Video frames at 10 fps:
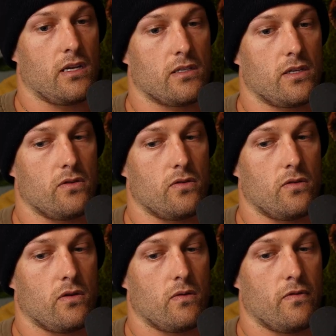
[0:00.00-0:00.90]

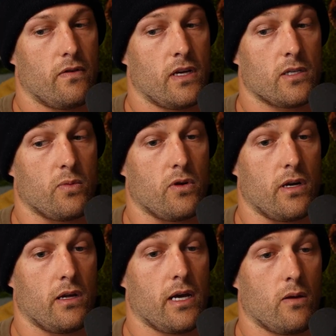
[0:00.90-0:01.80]
into
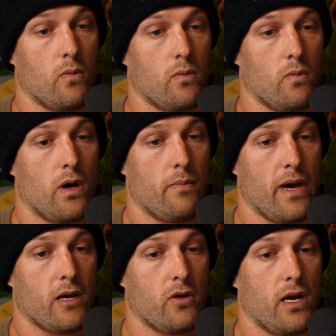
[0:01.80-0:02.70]
exploring like what
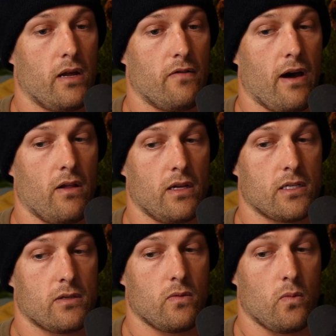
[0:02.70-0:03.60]
my creative
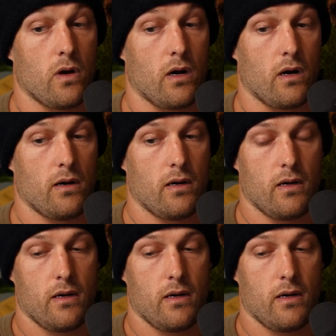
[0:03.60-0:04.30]
outlets were.